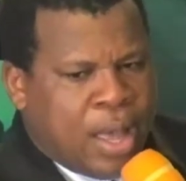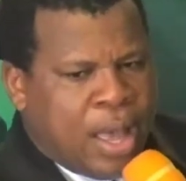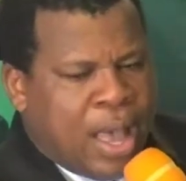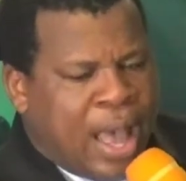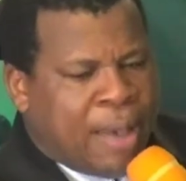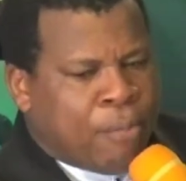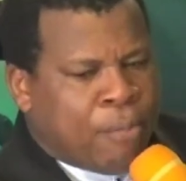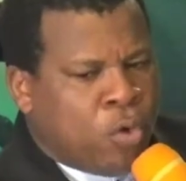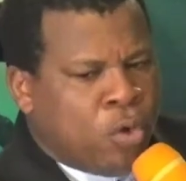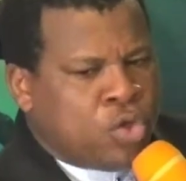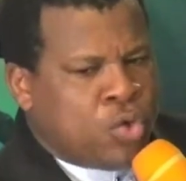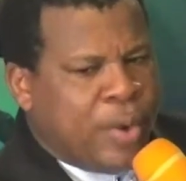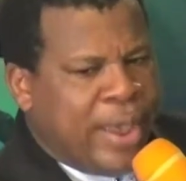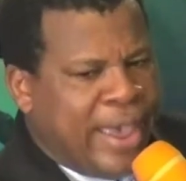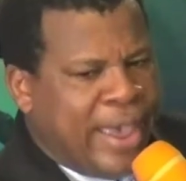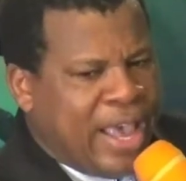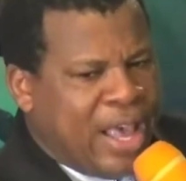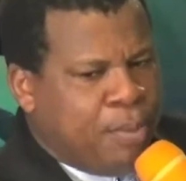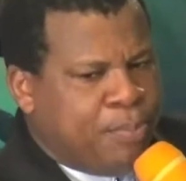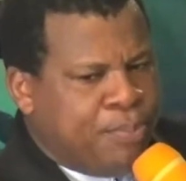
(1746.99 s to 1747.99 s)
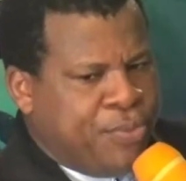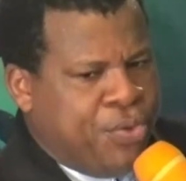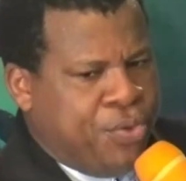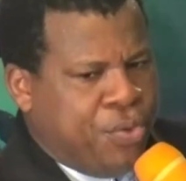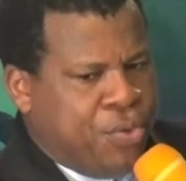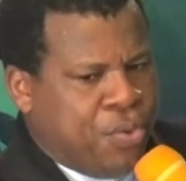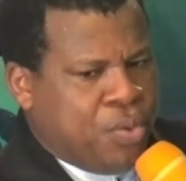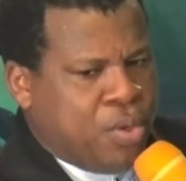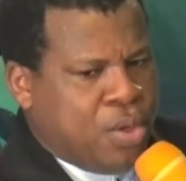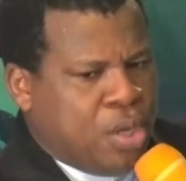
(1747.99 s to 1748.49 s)
I'm going to help you,
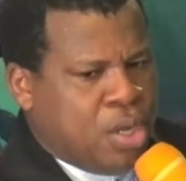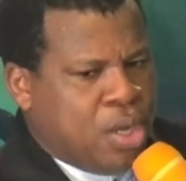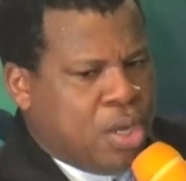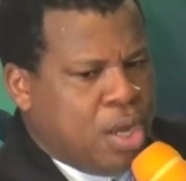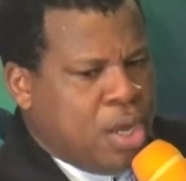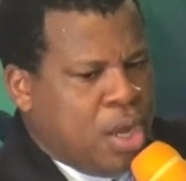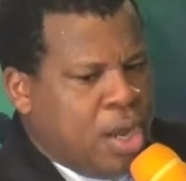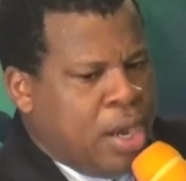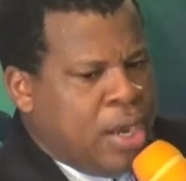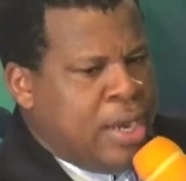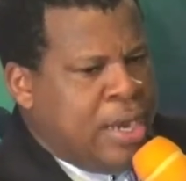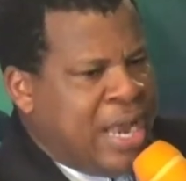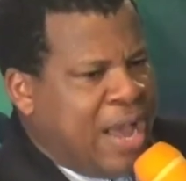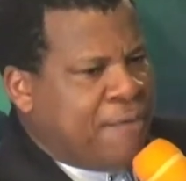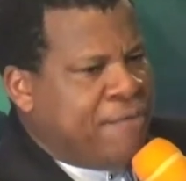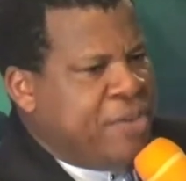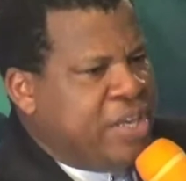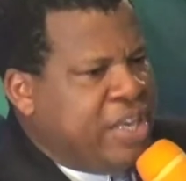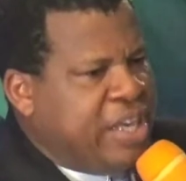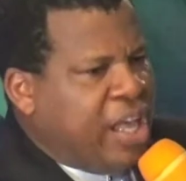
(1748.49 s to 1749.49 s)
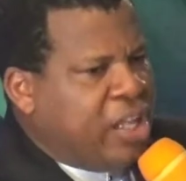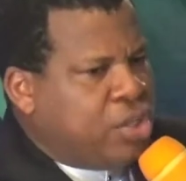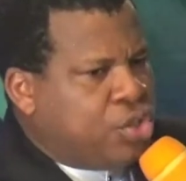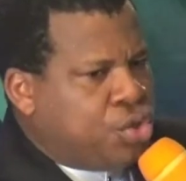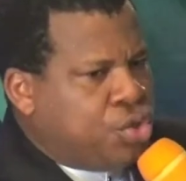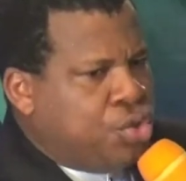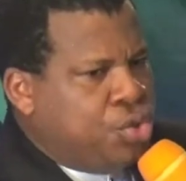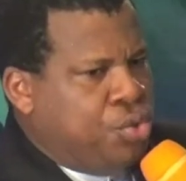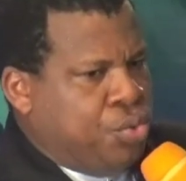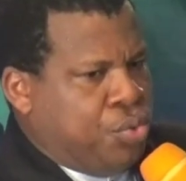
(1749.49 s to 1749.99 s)

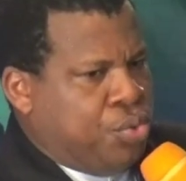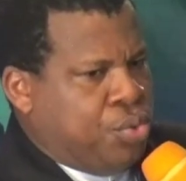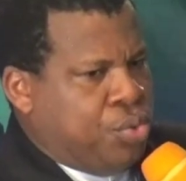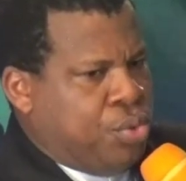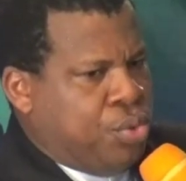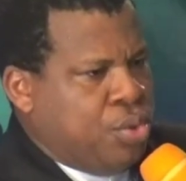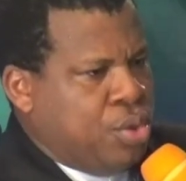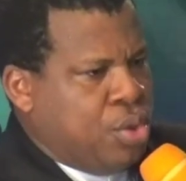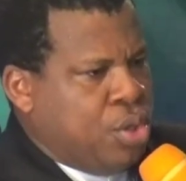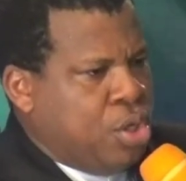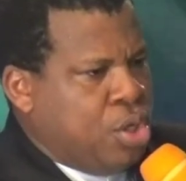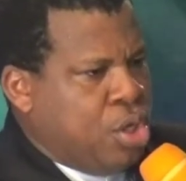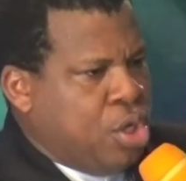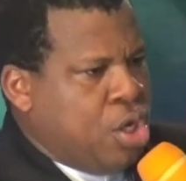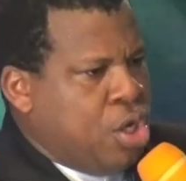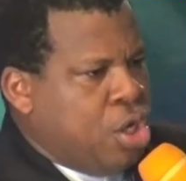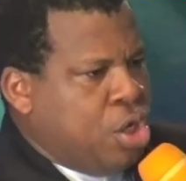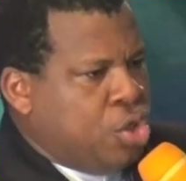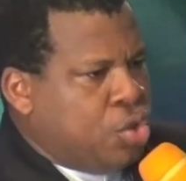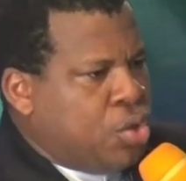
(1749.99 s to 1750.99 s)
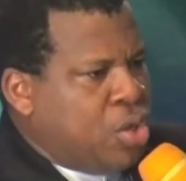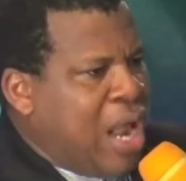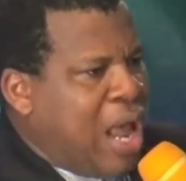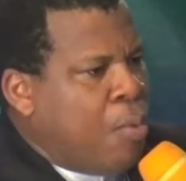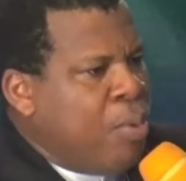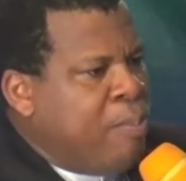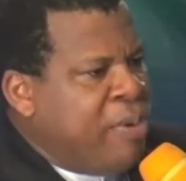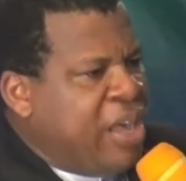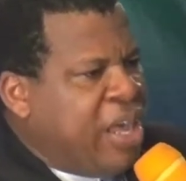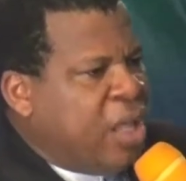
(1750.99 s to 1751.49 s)
navigate you, so that I will
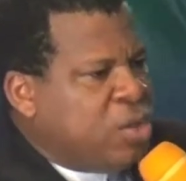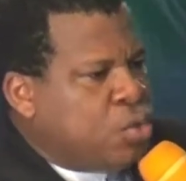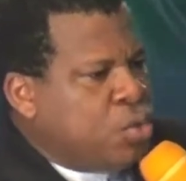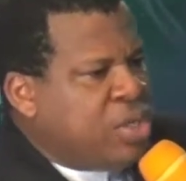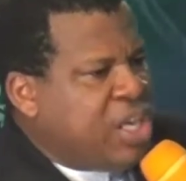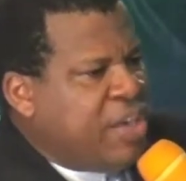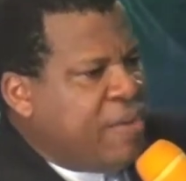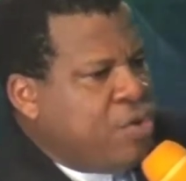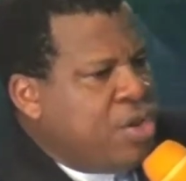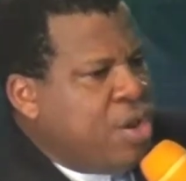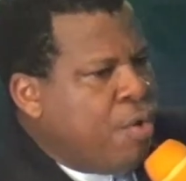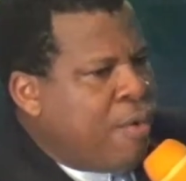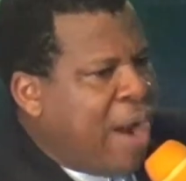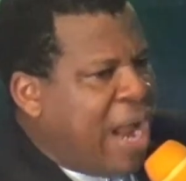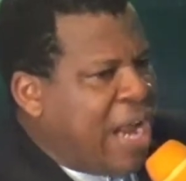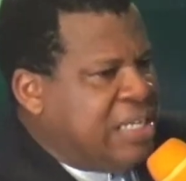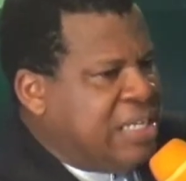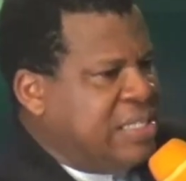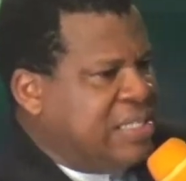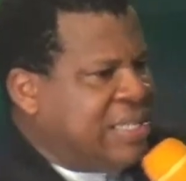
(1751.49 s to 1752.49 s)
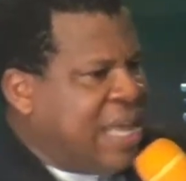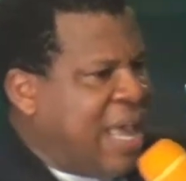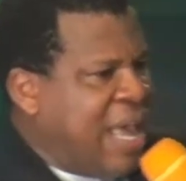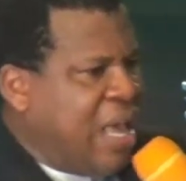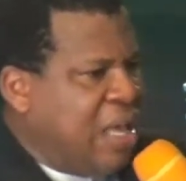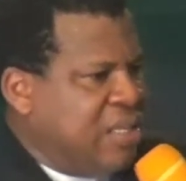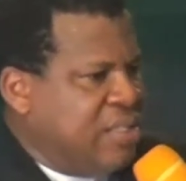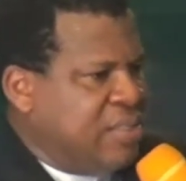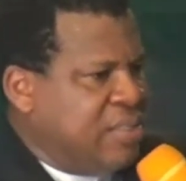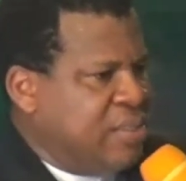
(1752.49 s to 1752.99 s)
begin to give you the right
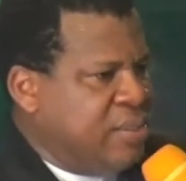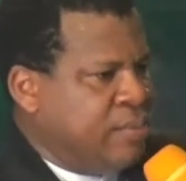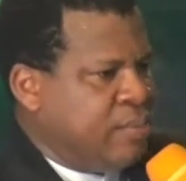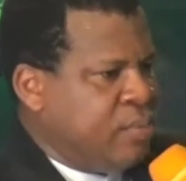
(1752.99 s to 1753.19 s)
desires.